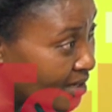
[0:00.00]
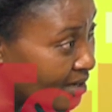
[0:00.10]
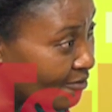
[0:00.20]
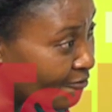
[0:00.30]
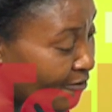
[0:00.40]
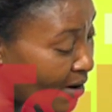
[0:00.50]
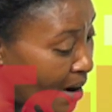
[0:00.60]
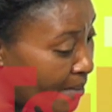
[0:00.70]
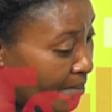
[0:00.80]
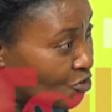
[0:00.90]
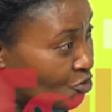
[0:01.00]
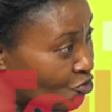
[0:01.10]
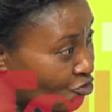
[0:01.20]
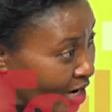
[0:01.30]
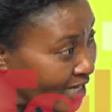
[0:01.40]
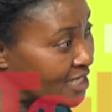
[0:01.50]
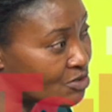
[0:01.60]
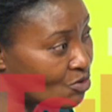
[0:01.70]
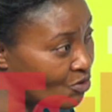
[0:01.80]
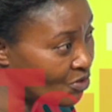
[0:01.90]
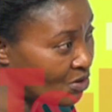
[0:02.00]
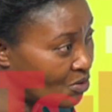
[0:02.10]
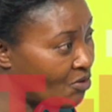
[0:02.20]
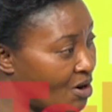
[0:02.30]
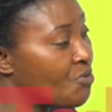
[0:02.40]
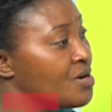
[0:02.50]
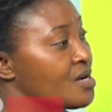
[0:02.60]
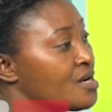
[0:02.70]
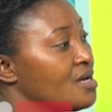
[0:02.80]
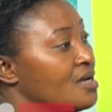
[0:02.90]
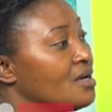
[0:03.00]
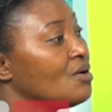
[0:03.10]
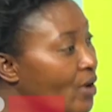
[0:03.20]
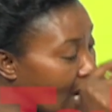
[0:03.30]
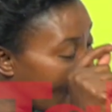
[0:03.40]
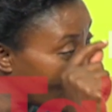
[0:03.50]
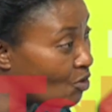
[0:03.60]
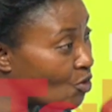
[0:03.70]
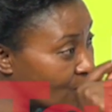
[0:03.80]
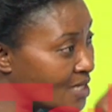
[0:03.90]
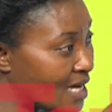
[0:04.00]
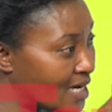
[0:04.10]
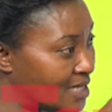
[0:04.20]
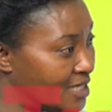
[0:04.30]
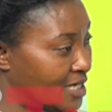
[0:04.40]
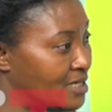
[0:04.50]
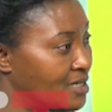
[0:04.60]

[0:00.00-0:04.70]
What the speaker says: firm structures on the ground, we can cause that change.